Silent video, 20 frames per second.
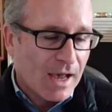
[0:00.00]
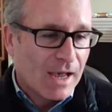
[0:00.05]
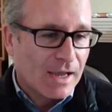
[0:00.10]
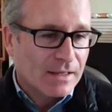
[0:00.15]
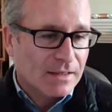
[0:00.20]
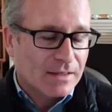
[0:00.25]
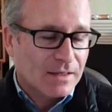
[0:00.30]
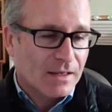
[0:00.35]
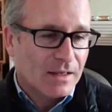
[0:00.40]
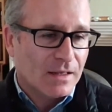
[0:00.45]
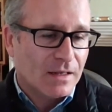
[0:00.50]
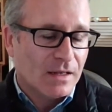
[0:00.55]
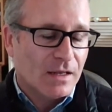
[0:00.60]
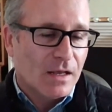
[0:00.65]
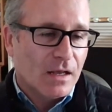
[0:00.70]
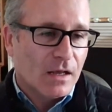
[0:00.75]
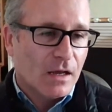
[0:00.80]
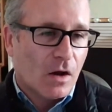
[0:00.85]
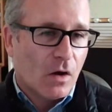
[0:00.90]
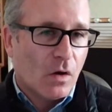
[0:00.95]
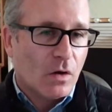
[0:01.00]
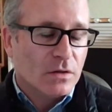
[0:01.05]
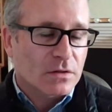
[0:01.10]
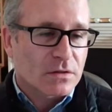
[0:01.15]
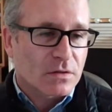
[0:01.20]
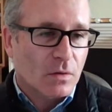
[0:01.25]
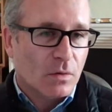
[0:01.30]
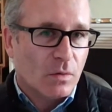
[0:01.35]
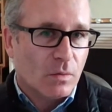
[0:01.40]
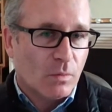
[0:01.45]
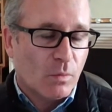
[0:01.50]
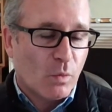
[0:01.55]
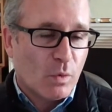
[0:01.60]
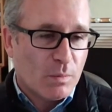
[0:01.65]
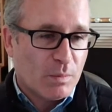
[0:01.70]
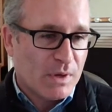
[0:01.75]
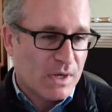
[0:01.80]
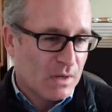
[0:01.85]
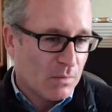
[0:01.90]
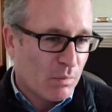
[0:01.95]
act in also
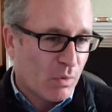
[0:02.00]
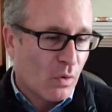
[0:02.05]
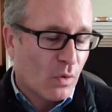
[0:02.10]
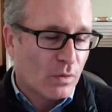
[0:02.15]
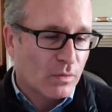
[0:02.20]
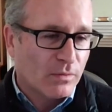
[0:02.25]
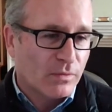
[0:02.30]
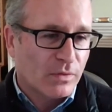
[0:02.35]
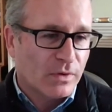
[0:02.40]
would be important